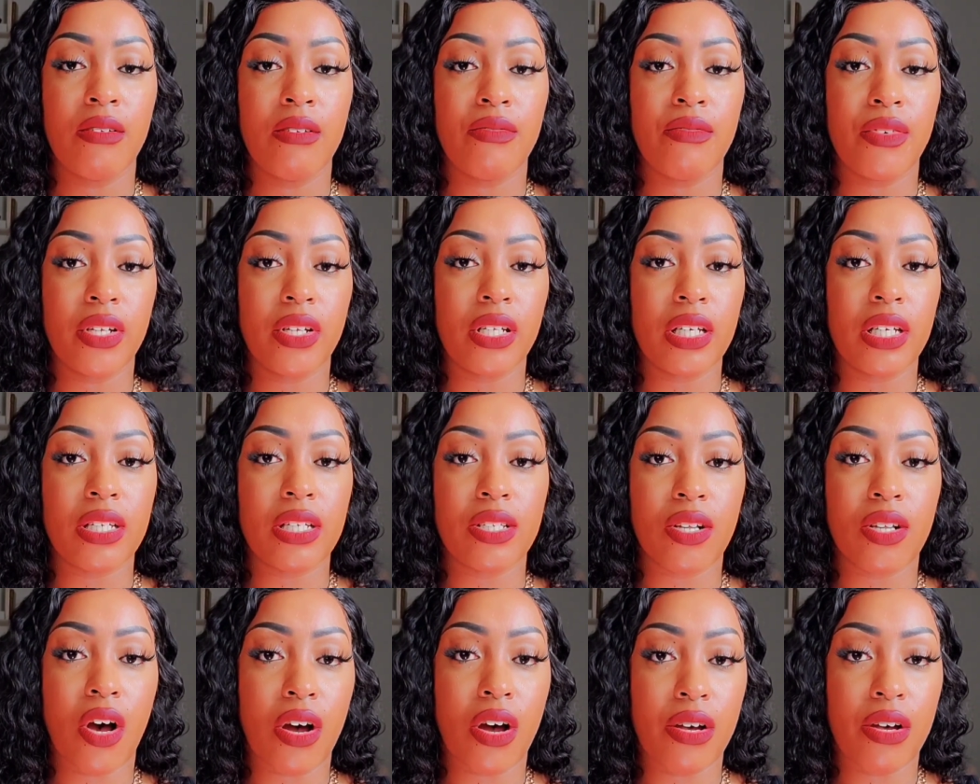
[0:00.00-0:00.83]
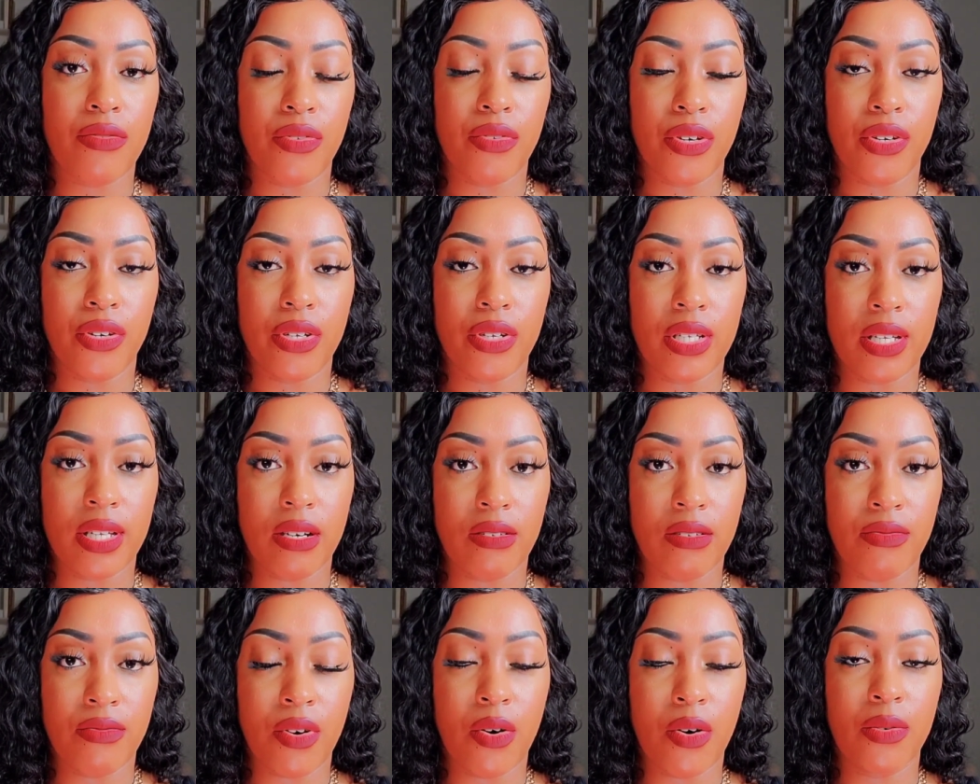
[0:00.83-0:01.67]
Feeling sorry for
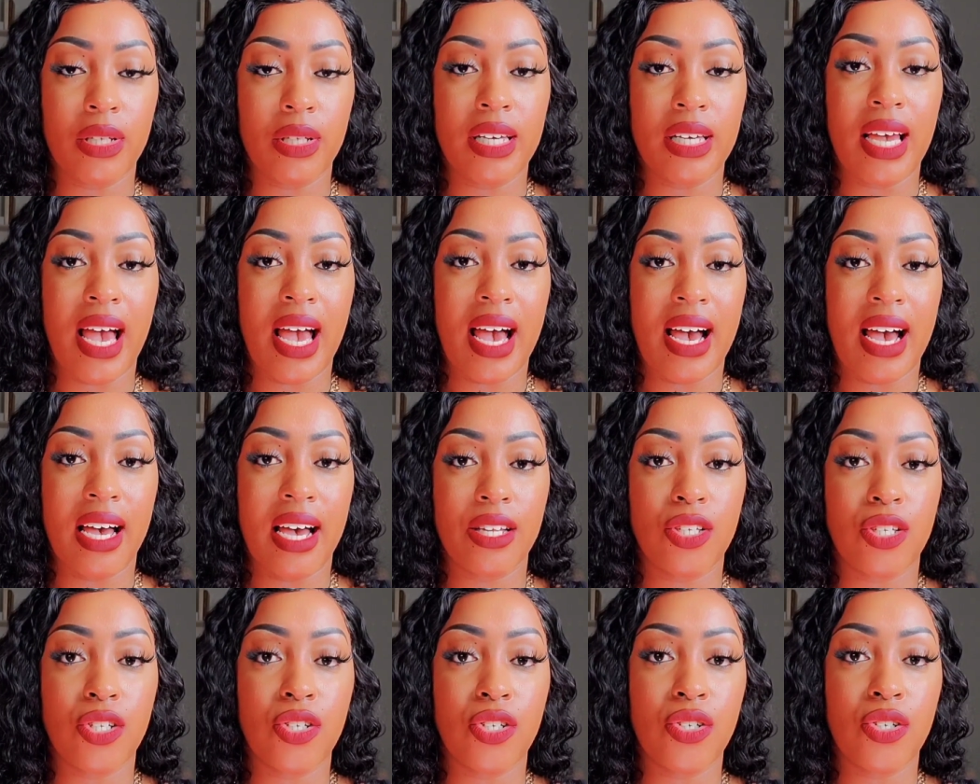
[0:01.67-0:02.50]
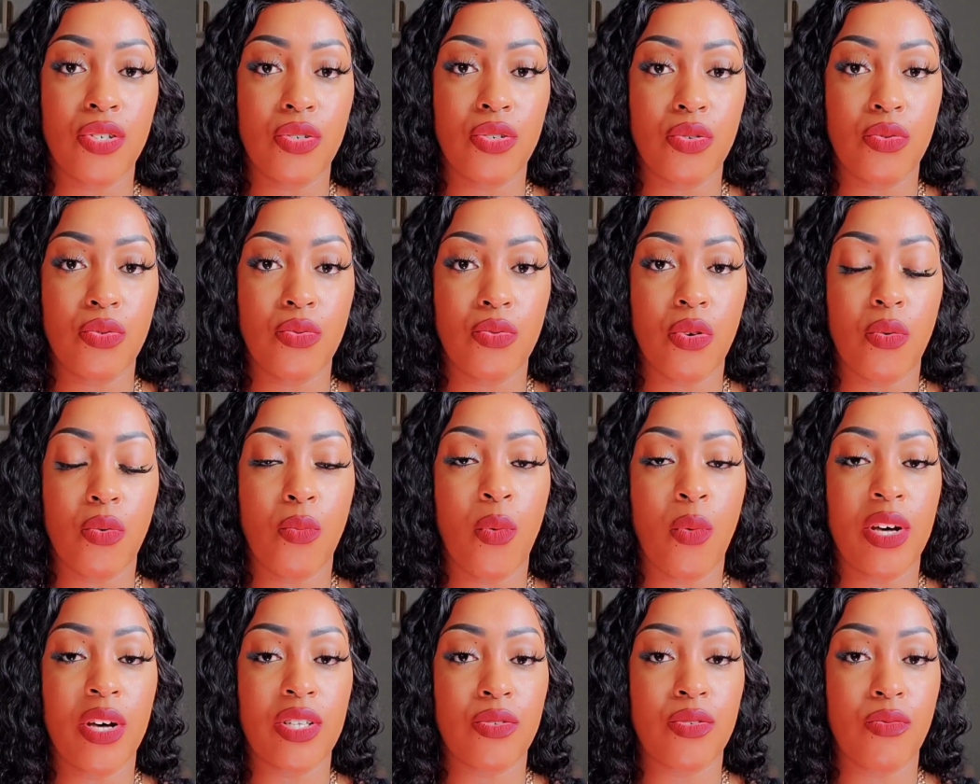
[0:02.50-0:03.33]
yourself only adds to
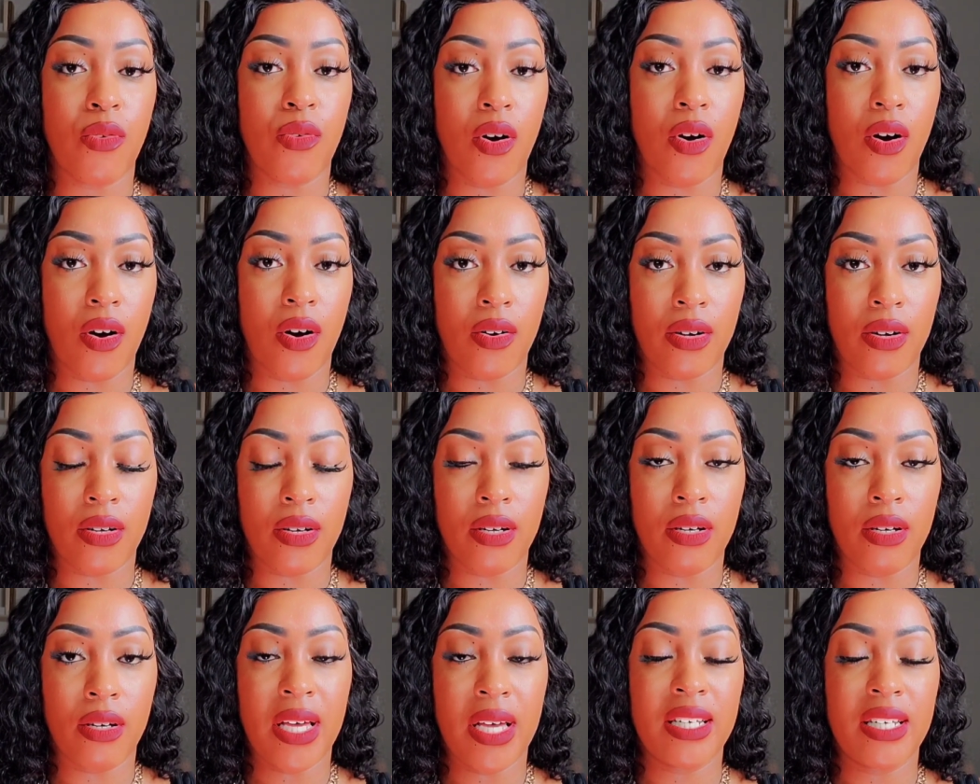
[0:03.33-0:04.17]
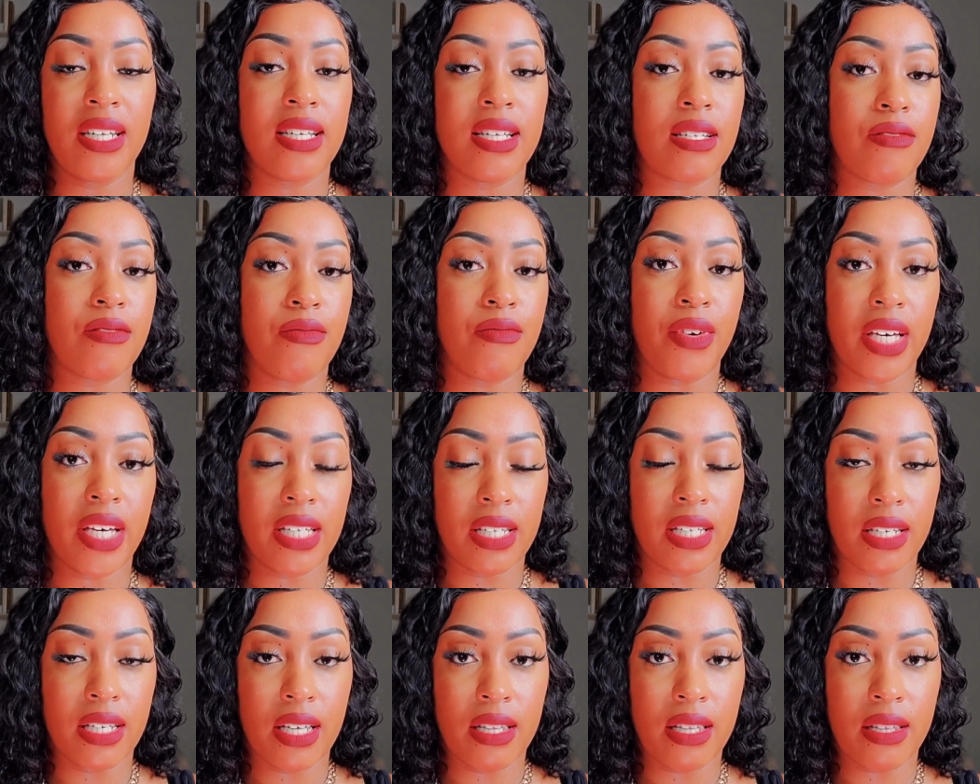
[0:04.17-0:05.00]
what's wrong. It doesn't
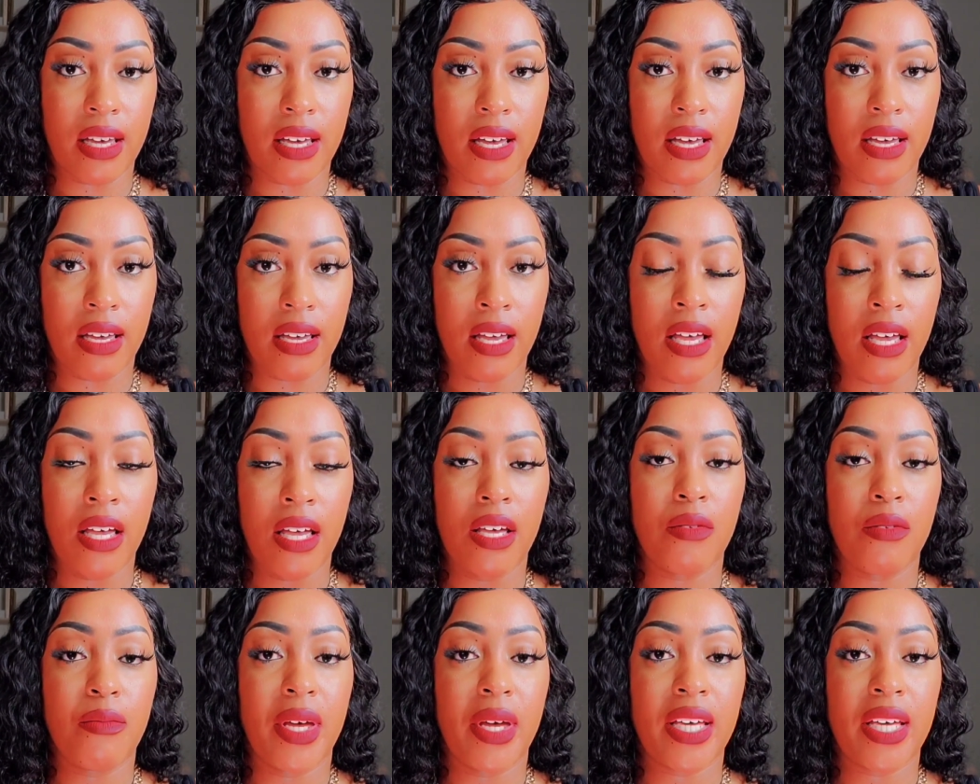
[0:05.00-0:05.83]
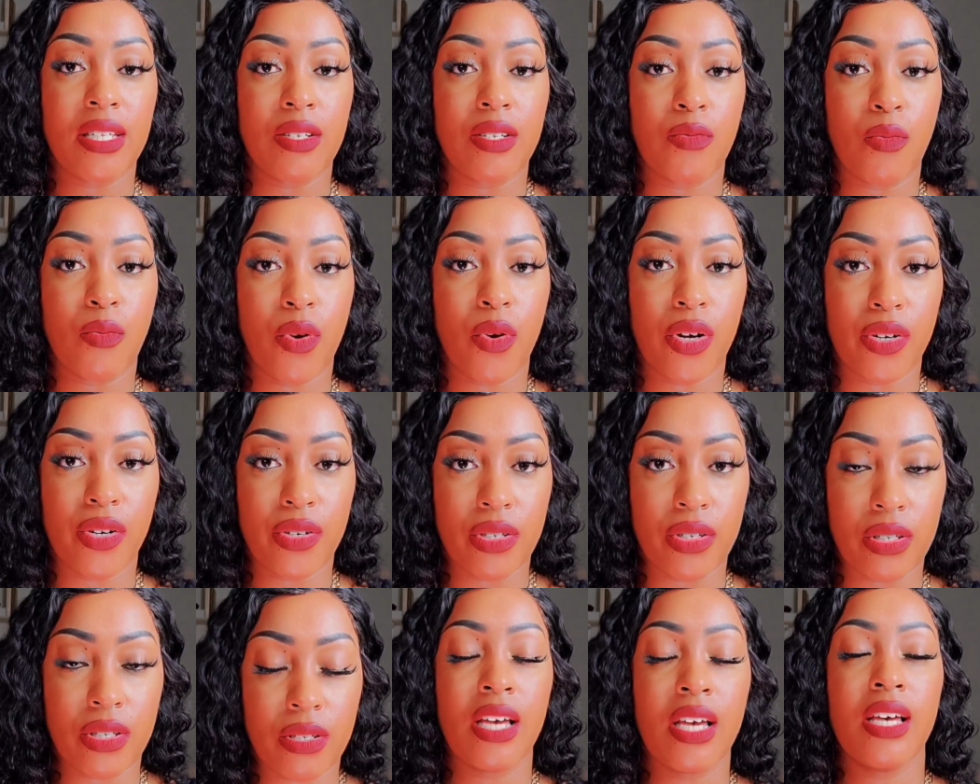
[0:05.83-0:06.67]
fix anything. It makes it
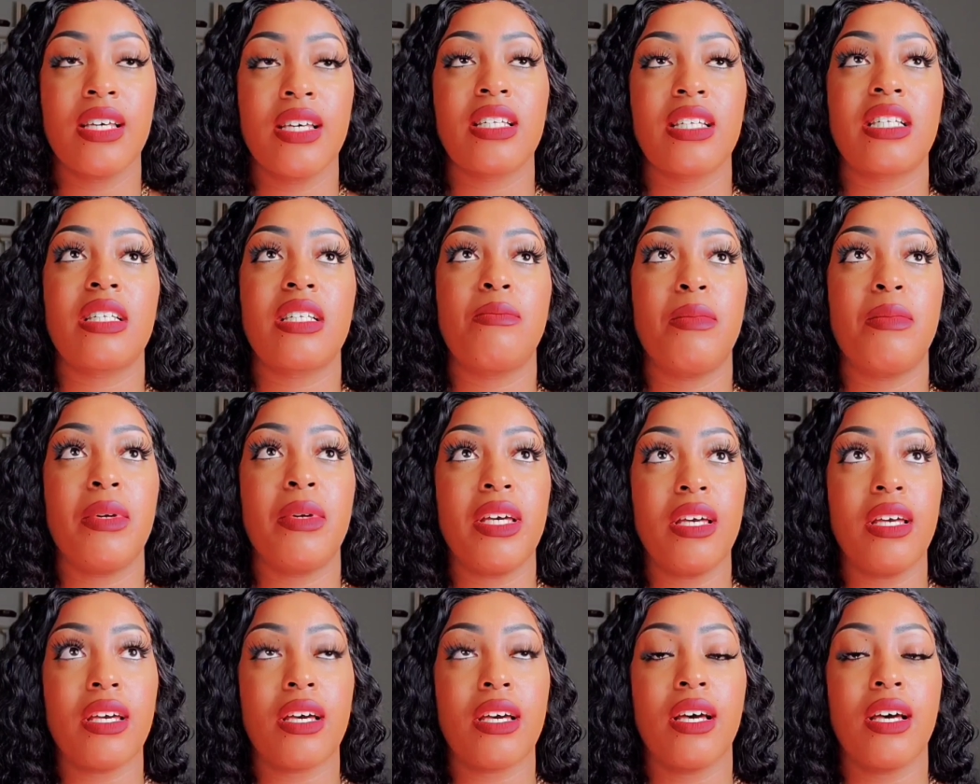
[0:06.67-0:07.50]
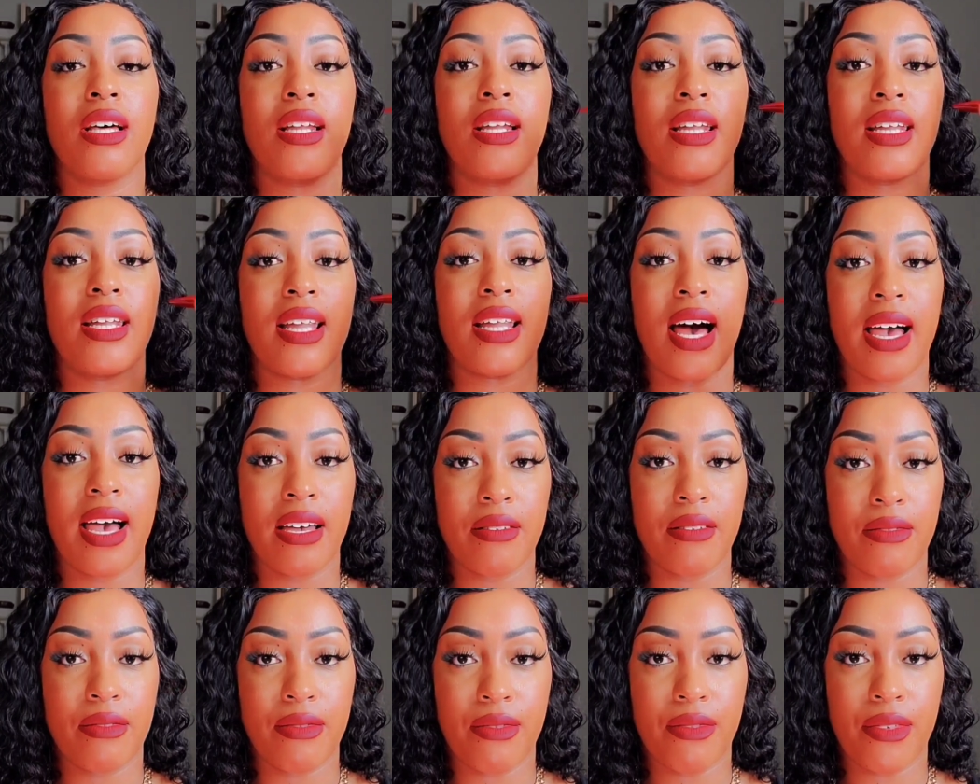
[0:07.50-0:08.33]
worse. Speak
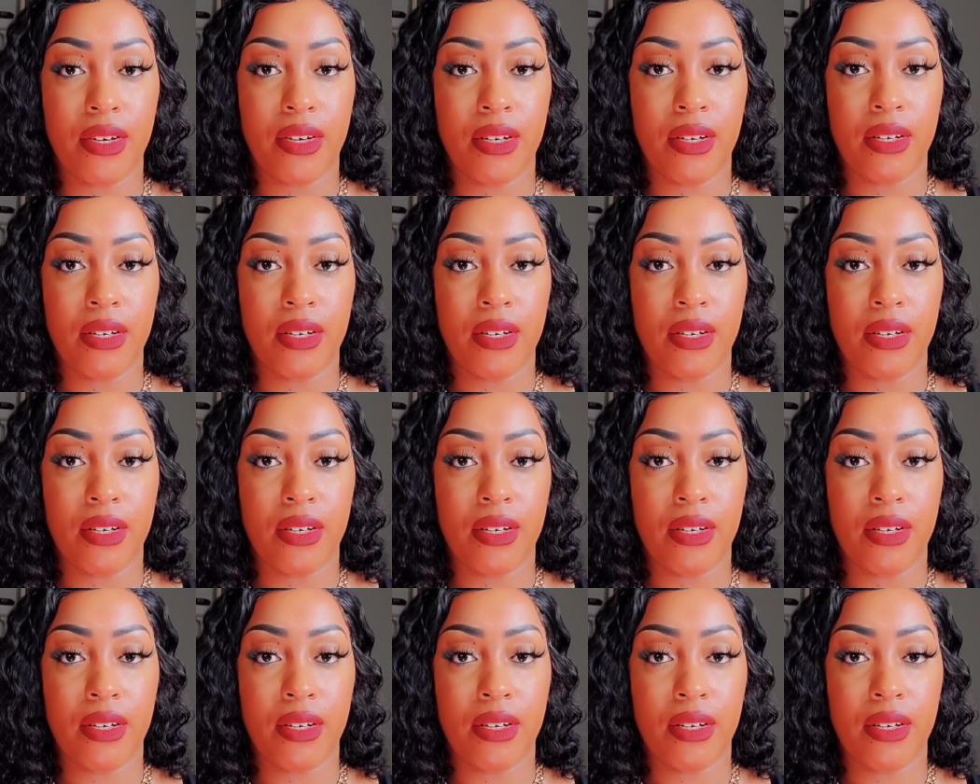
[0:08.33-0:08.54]
life.